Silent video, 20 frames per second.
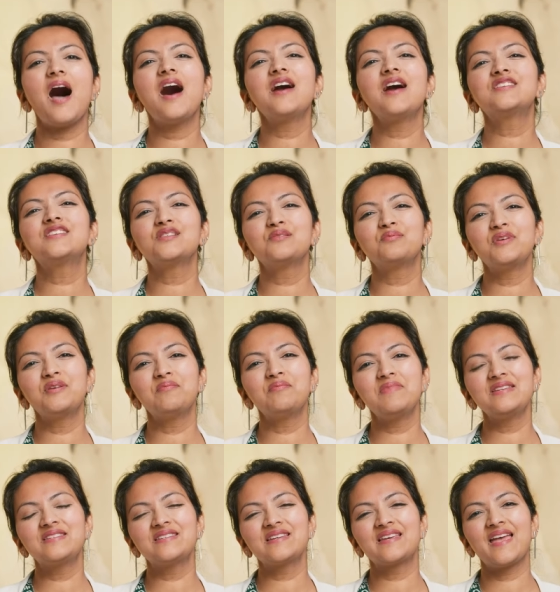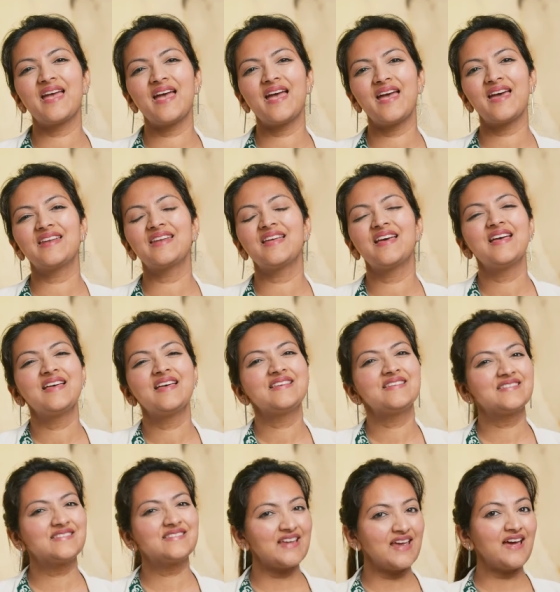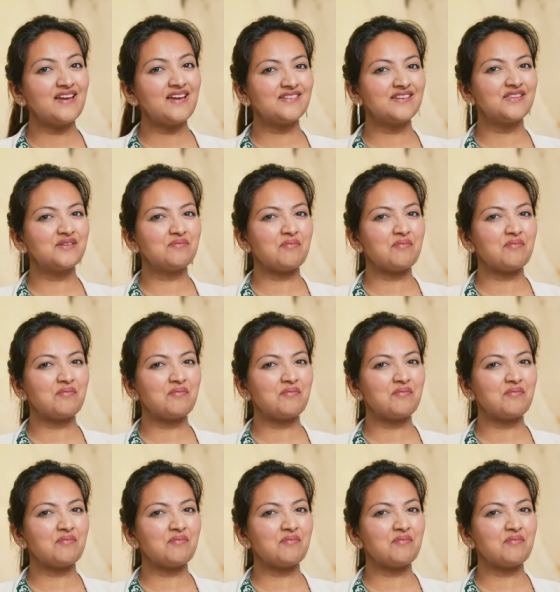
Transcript: Until we meet again, stay under